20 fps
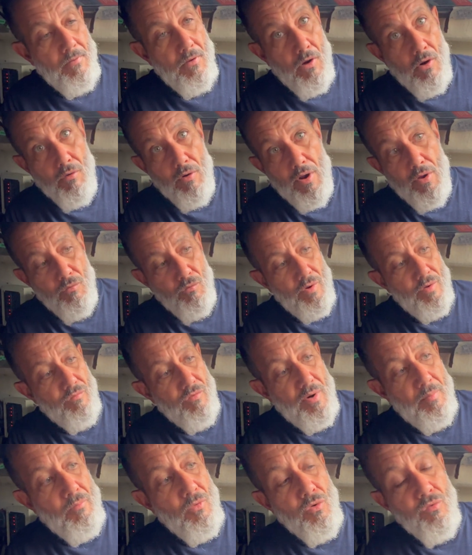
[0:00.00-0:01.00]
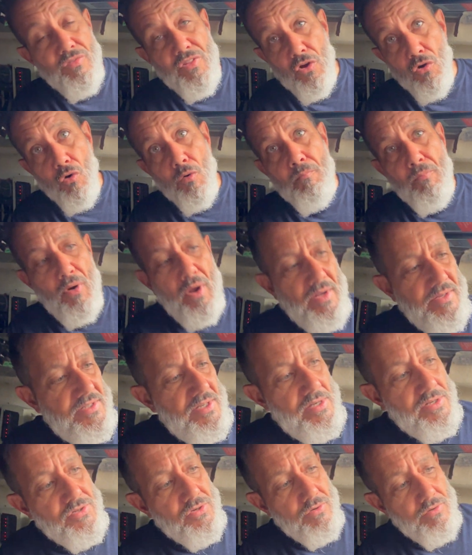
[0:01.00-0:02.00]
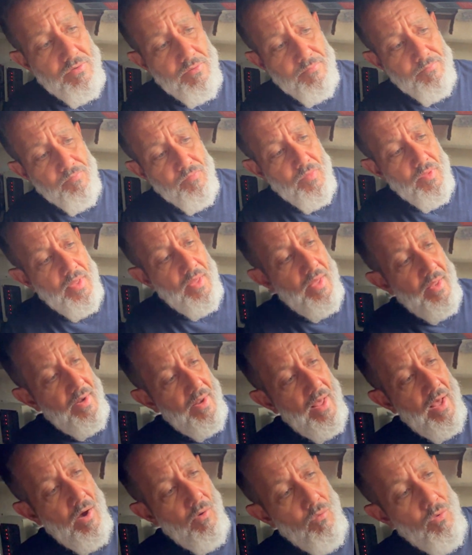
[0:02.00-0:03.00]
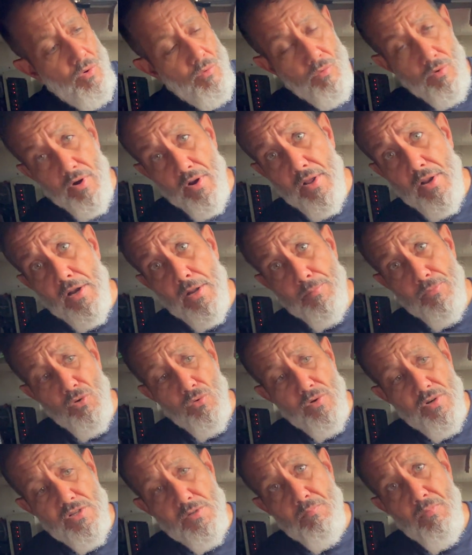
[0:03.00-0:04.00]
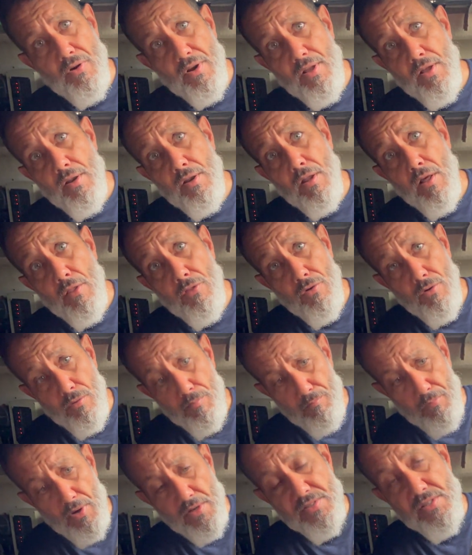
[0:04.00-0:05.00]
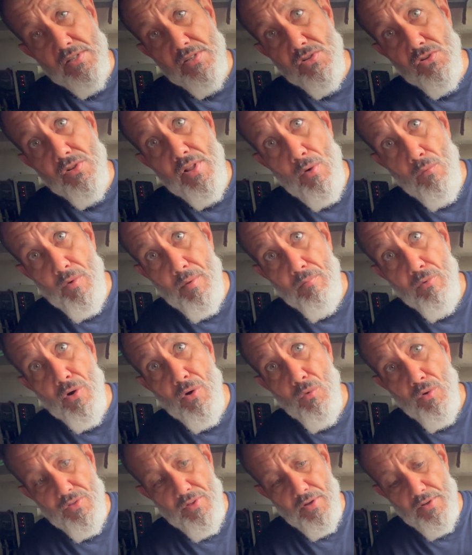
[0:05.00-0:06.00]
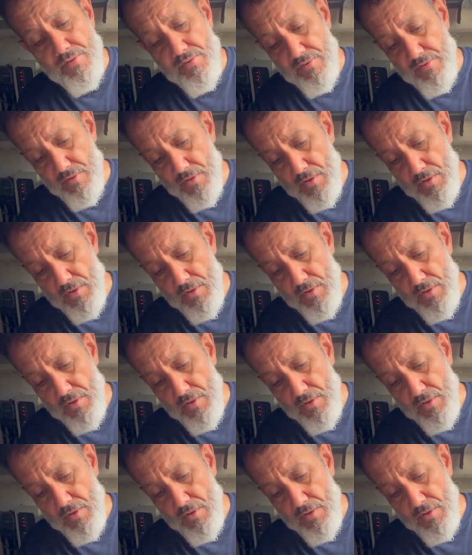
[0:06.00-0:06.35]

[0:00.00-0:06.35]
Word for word: All right, we've removed the old processor, and now what we're gonna end up doing is putting another processor that we bring with us.